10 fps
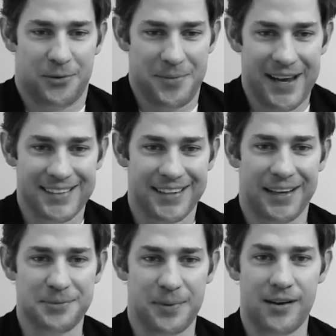romantic
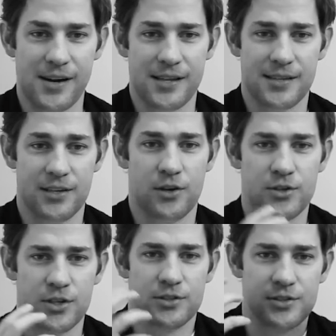experience and you're
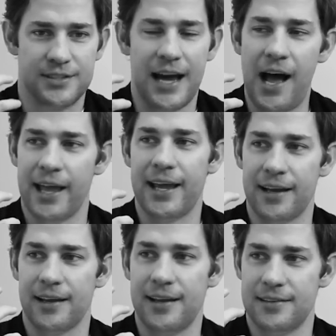just
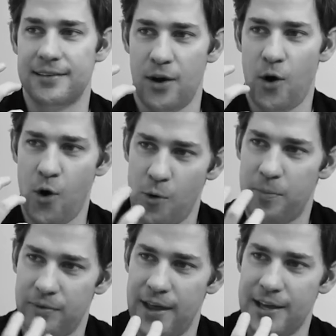dying to
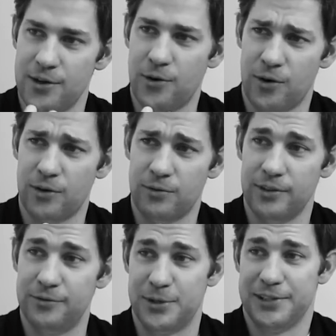hope that your
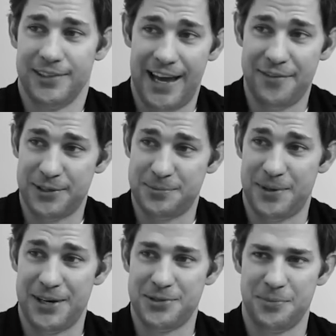real life
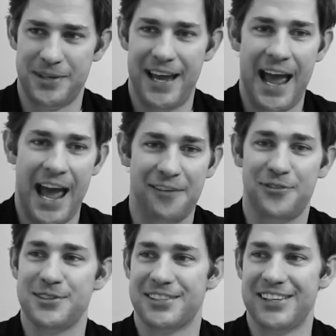experience will be
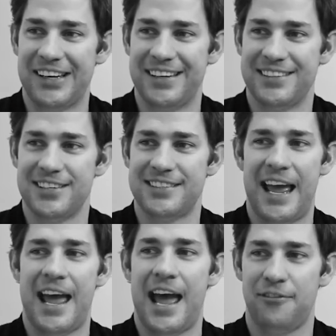half as good, just
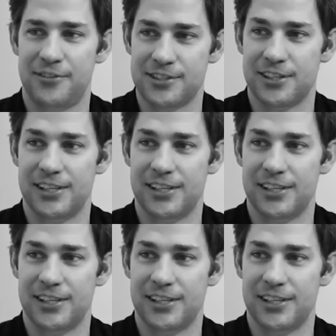half as